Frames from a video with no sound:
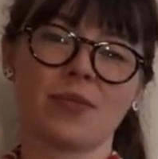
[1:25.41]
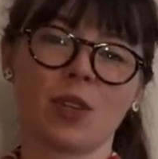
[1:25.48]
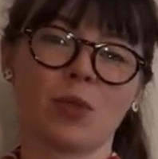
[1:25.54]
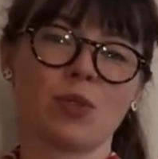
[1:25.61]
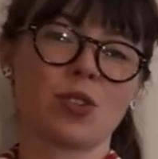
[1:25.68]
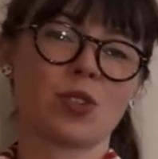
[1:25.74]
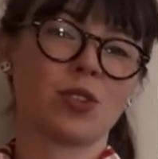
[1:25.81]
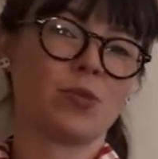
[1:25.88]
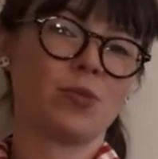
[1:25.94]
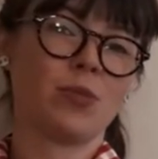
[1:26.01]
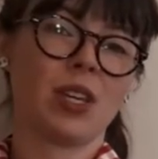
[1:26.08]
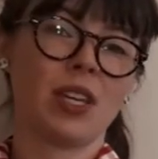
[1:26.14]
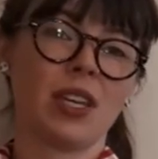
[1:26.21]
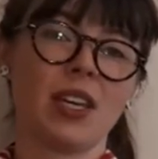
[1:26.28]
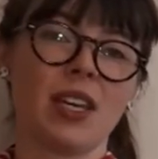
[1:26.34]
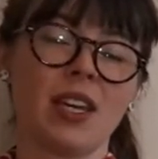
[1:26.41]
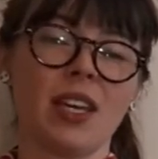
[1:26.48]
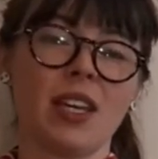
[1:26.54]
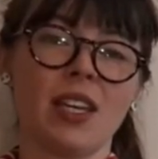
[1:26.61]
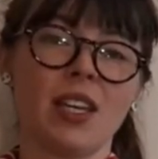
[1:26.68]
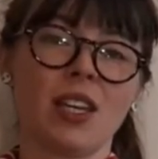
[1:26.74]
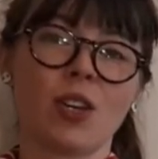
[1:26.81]
which could be
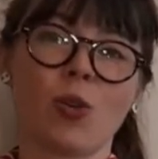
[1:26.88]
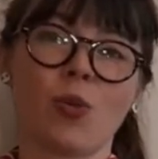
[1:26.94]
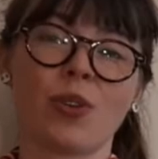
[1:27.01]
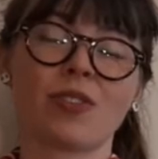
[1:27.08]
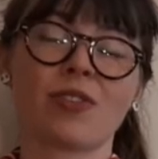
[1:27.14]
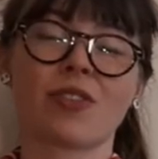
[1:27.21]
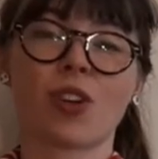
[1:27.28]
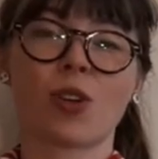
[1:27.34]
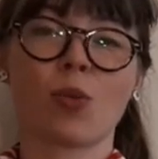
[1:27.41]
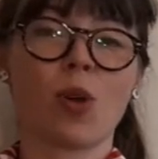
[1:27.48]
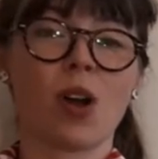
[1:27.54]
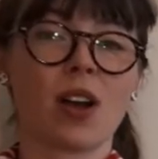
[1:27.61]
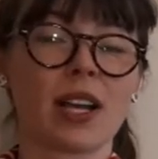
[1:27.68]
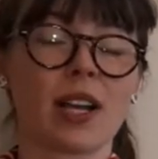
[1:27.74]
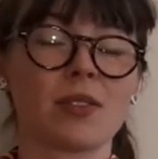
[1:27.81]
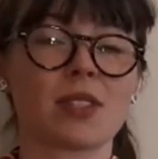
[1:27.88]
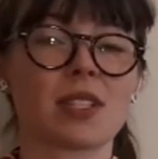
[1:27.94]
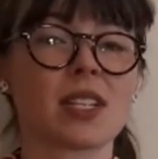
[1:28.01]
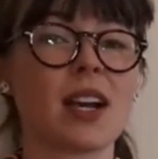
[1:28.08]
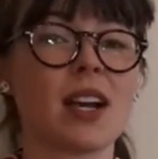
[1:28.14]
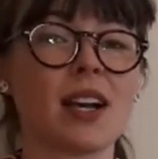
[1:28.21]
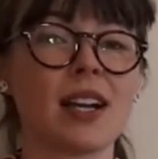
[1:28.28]
going for a walk
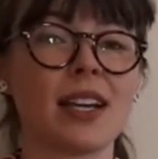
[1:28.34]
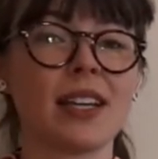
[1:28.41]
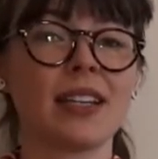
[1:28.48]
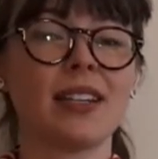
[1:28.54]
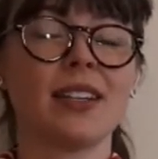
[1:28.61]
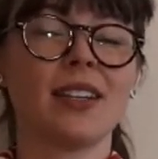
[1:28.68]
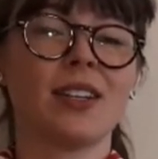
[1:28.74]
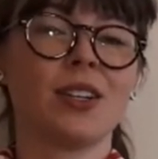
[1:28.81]
outside